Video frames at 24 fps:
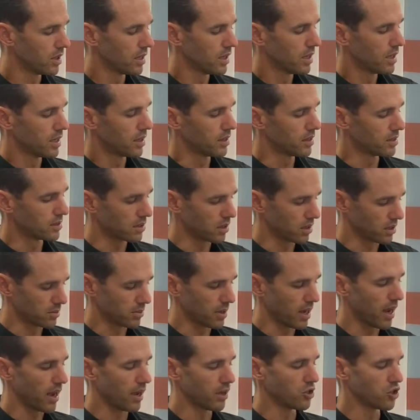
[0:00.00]
This talks
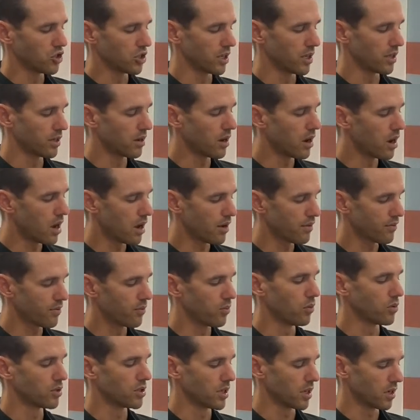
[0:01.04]
about how you should get off.
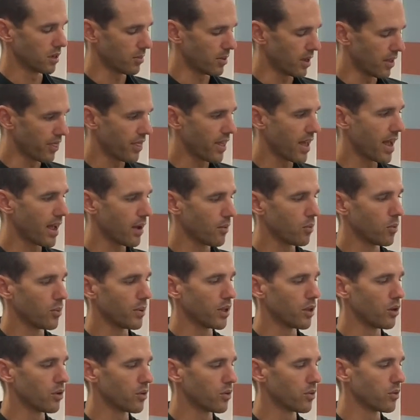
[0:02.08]
We'll talk about that when we
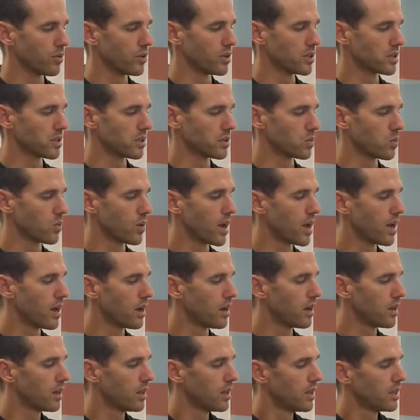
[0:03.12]
go through this as
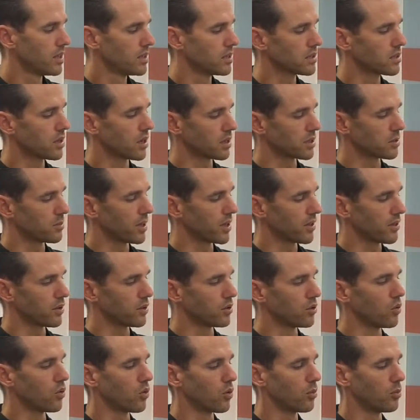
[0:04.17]
well. This talks about the
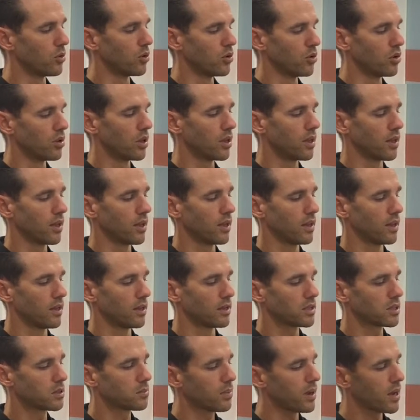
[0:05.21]
normal
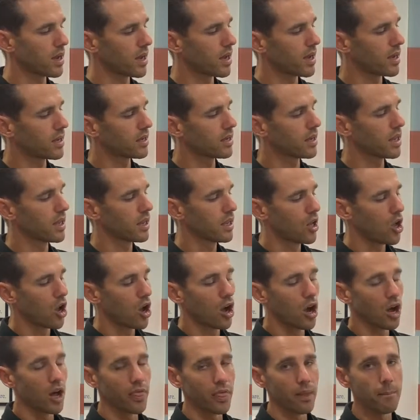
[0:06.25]
spine.
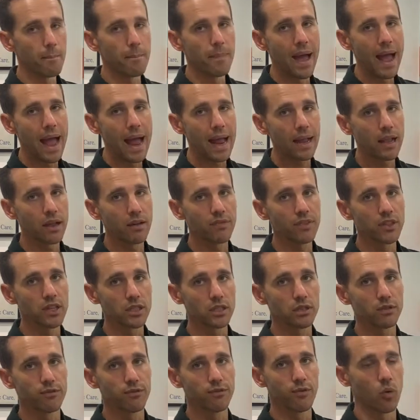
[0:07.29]
On the back of
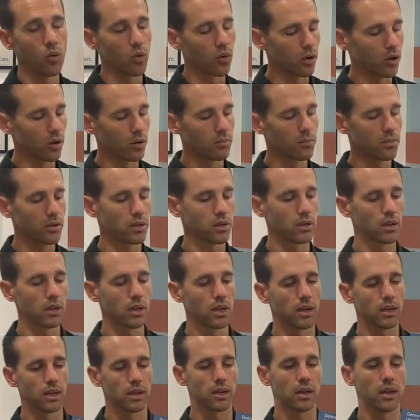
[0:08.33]
this form, I'll
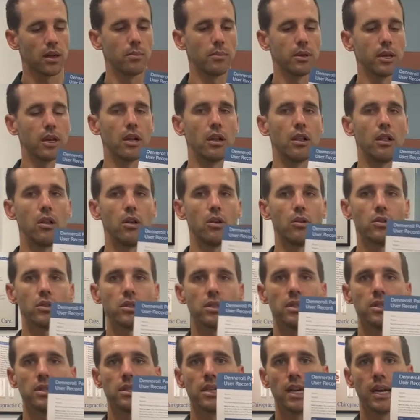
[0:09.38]
kind of come in close
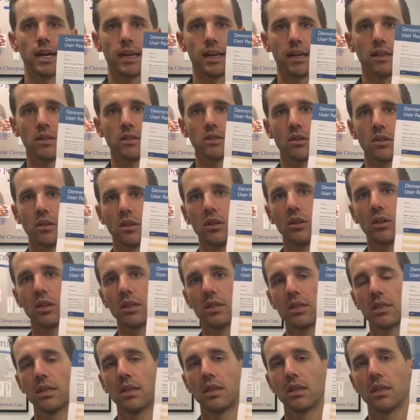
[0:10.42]
and tight so that you can
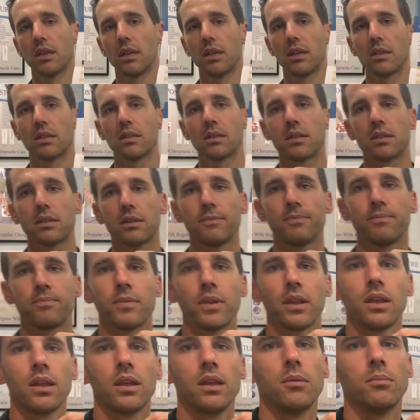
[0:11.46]
see this.
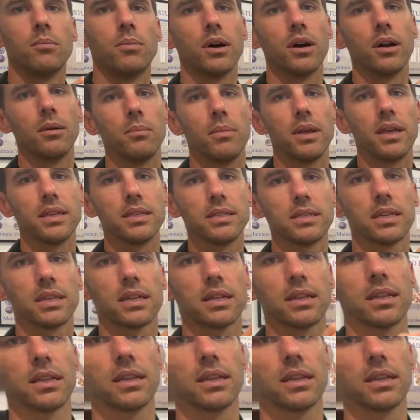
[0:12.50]
But basically